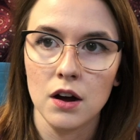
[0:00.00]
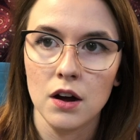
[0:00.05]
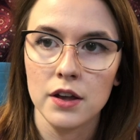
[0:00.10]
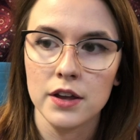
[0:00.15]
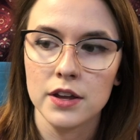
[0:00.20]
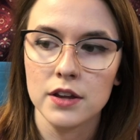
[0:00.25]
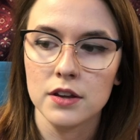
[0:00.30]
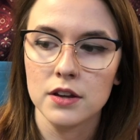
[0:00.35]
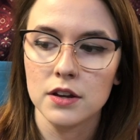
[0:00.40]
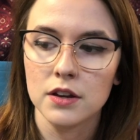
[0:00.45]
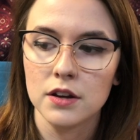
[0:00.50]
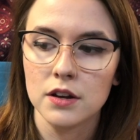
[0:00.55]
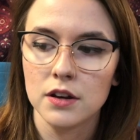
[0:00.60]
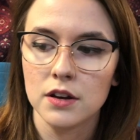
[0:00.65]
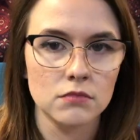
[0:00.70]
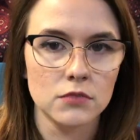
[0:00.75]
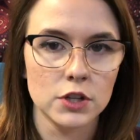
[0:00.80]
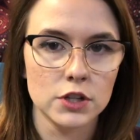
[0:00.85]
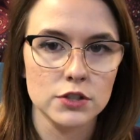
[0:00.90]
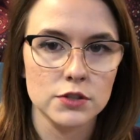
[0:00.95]

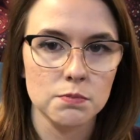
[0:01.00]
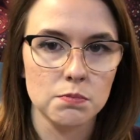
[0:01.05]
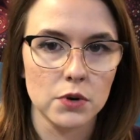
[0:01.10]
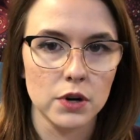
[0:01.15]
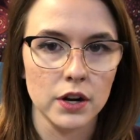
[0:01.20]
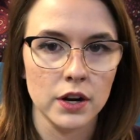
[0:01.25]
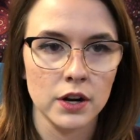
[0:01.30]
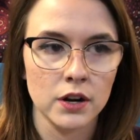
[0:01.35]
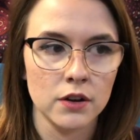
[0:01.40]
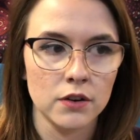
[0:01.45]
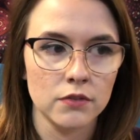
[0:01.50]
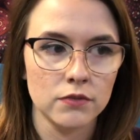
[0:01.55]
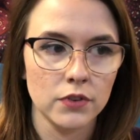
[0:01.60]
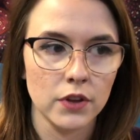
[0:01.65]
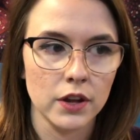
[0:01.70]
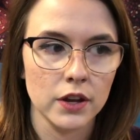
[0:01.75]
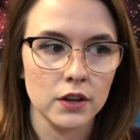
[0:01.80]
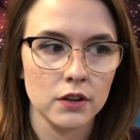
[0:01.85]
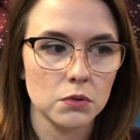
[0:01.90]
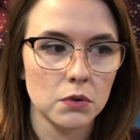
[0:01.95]
in the spring of
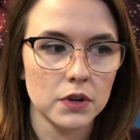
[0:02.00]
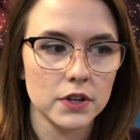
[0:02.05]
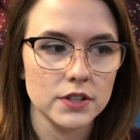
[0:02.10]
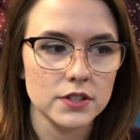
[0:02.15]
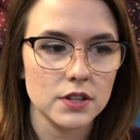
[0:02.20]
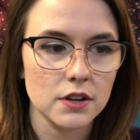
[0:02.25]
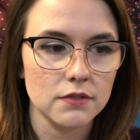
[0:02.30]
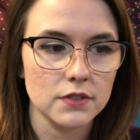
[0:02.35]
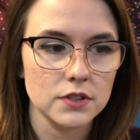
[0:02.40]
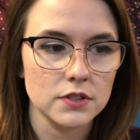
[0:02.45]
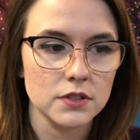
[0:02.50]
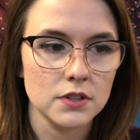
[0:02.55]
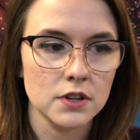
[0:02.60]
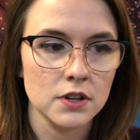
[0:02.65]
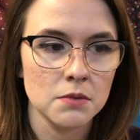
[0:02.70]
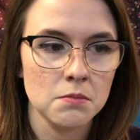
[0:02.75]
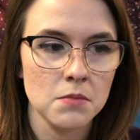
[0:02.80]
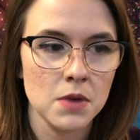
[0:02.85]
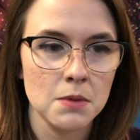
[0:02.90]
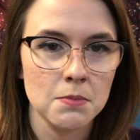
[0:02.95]
like
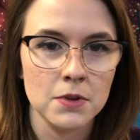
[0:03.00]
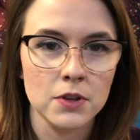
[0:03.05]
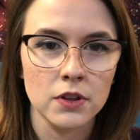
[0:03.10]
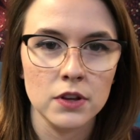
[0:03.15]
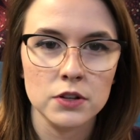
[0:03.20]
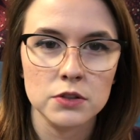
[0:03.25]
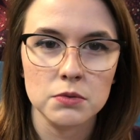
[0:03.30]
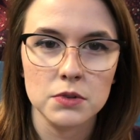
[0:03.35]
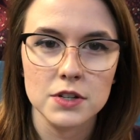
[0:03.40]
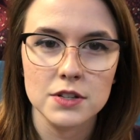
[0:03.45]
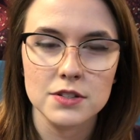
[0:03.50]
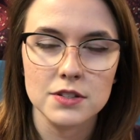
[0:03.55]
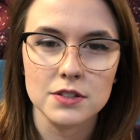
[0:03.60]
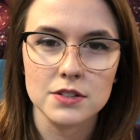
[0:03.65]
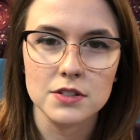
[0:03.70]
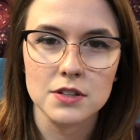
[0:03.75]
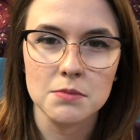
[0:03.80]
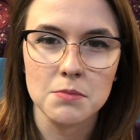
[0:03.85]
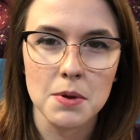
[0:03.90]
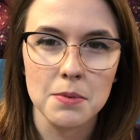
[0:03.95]
2017, maybe like
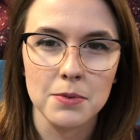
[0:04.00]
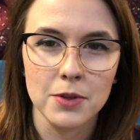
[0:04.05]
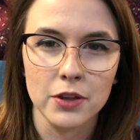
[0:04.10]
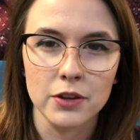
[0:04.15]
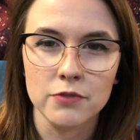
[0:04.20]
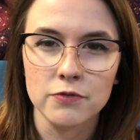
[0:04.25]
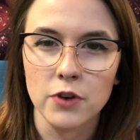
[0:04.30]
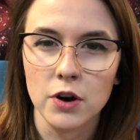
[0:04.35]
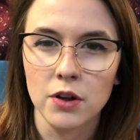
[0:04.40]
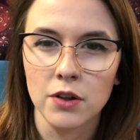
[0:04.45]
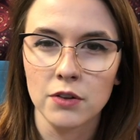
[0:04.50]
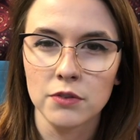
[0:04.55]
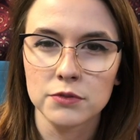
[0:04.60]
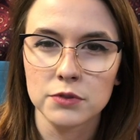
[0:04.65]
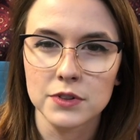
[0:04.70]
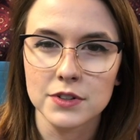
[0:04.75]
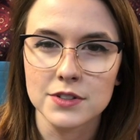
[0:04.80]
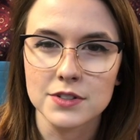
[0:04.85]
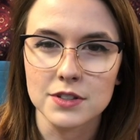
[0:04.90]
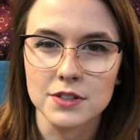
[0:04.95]
2016, maybe like fall of
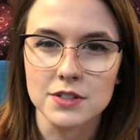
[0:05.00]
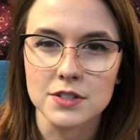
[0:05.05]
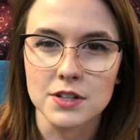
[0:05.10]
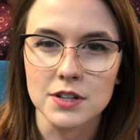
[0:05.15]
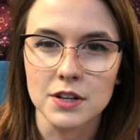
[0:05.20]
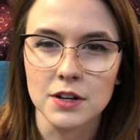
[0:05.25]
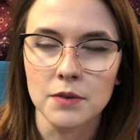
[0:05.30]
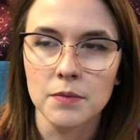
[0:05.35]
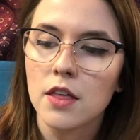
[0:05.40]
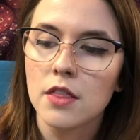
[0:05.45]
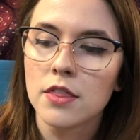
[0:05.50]
2016.